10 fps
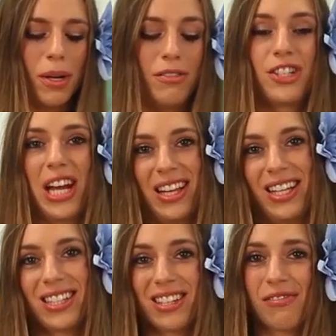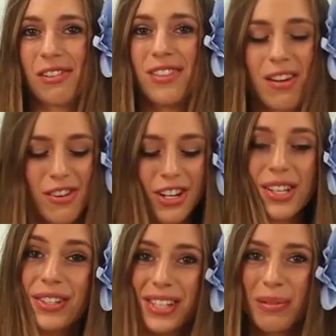of shallots if you've never
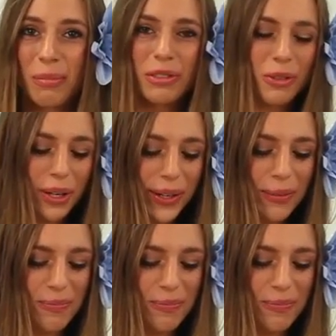used them before.